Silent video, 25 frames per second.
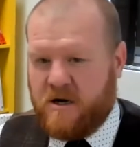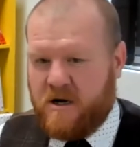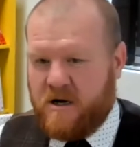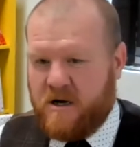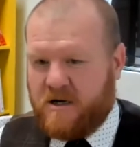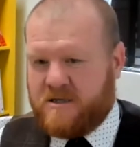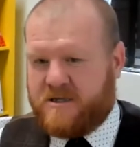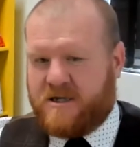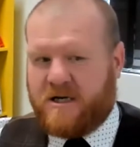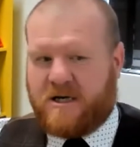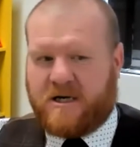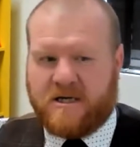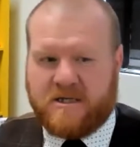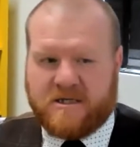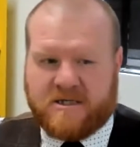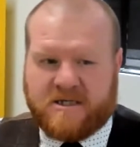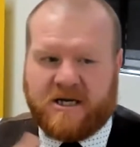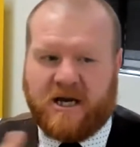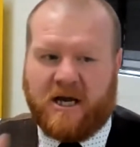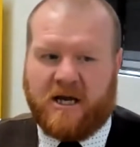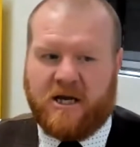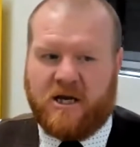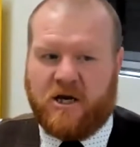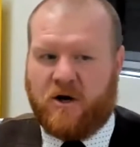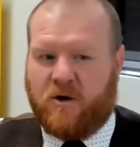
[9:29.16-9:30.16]
to
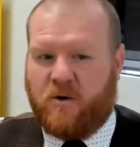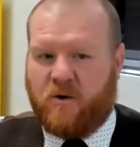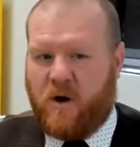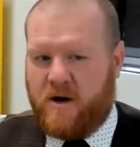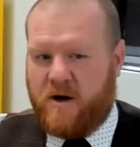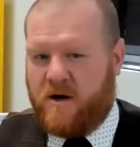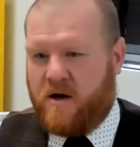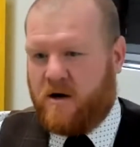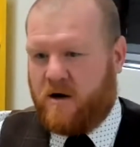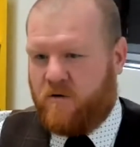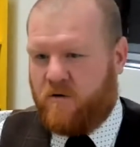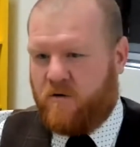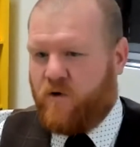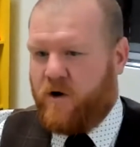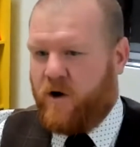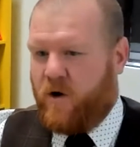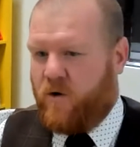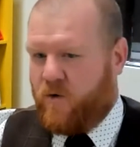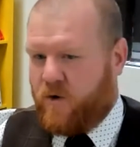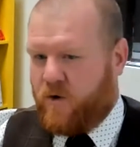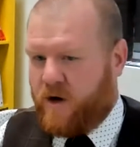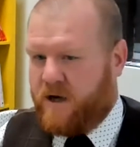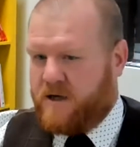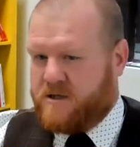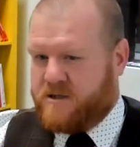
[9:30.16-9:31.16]
continue under a
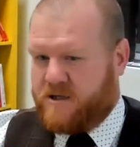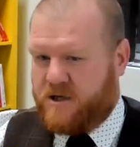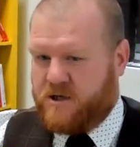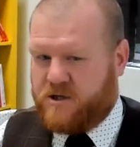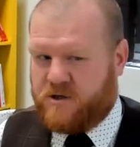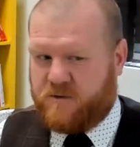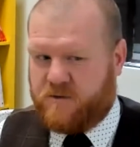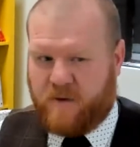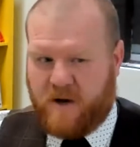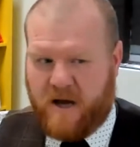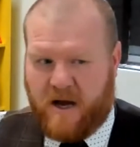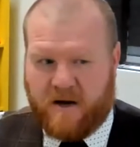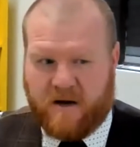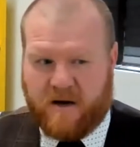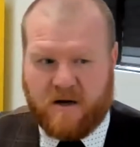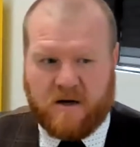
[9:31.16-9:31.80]
reorganization plan.